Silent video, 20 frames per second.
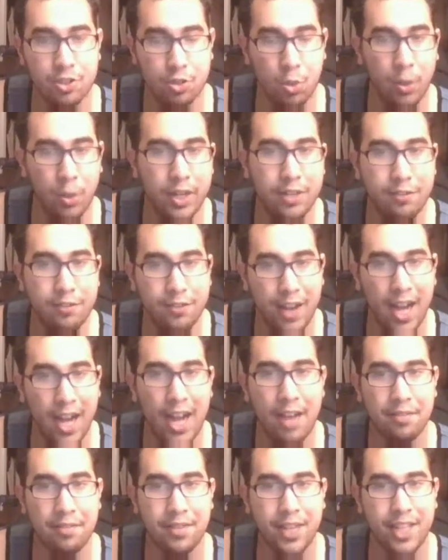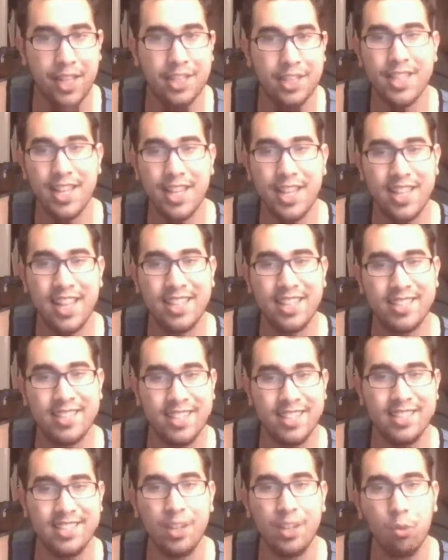25, it says
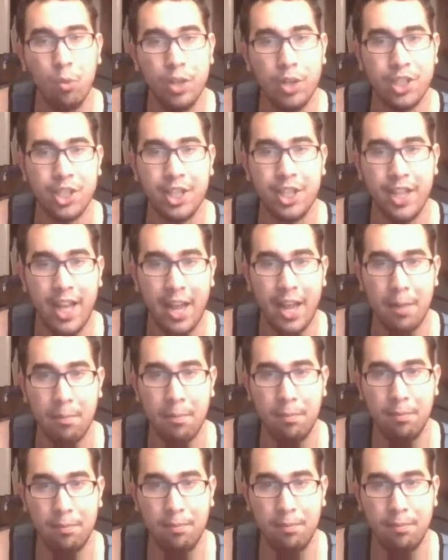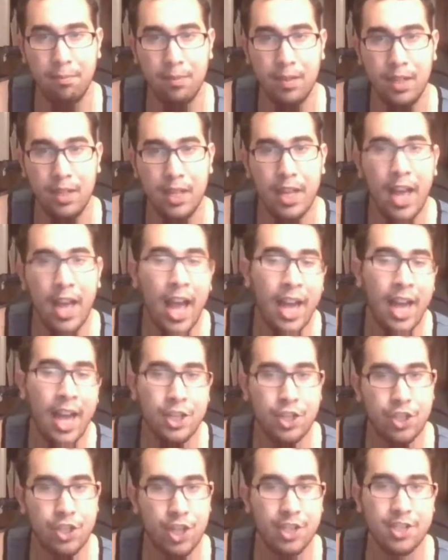existing widget name, and
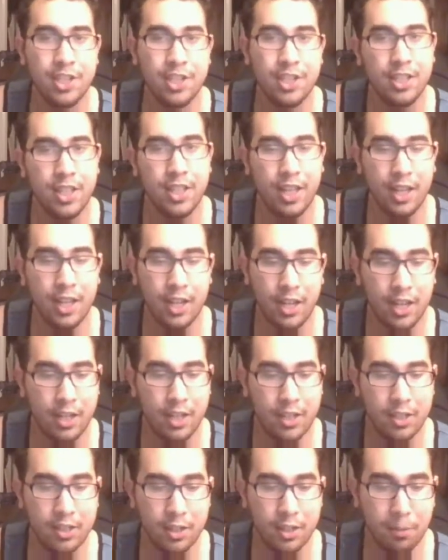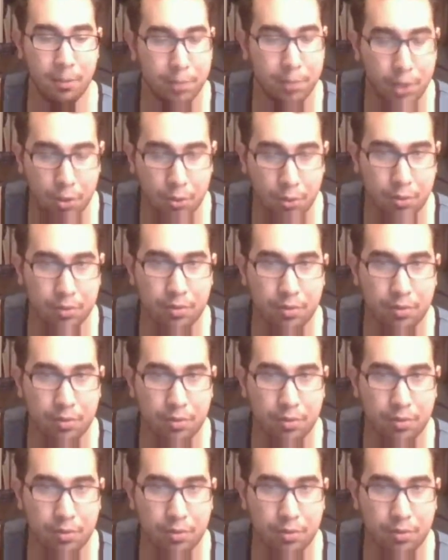it doesn't compute.